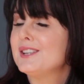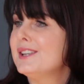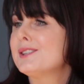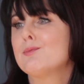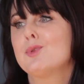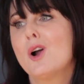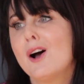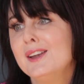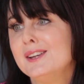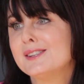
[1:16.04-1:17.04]
is
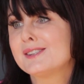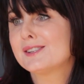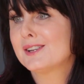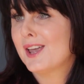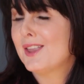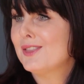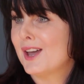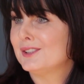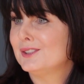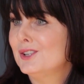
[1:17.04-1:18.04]
surprised
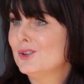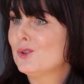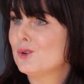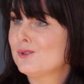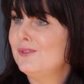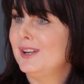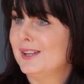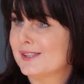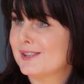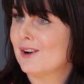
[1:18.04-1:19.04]
that those
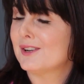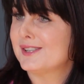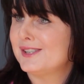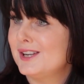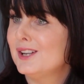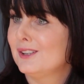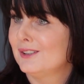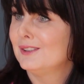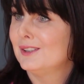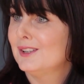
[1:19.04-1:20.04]
feelings are
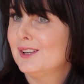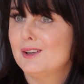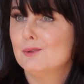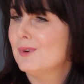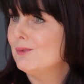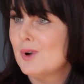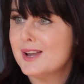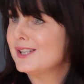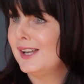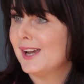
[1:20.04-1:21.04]
still
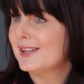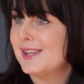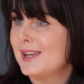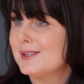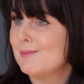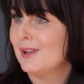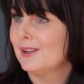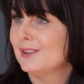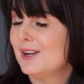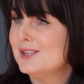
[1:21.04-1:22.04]
readily
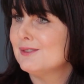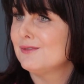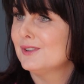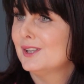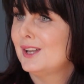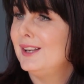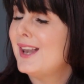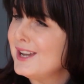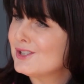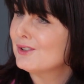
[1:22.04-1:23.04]
accessible kind of
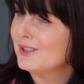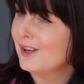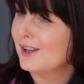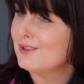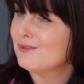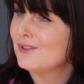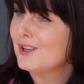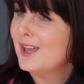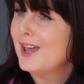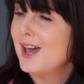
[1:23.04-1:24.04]
later in life.
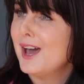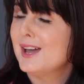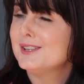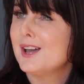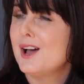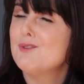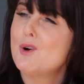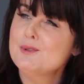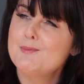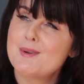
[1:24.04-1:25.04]
And I've
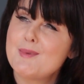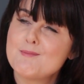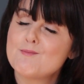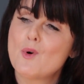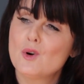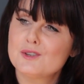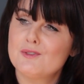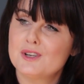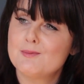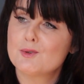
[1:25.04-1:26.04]
always been a bit
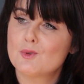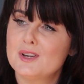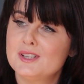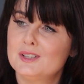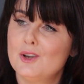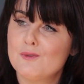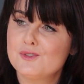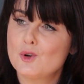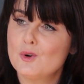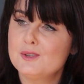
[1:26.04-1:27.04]
mortified about writing love
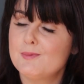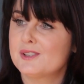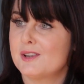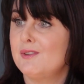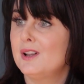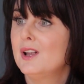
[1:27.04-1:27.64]
stories because I feel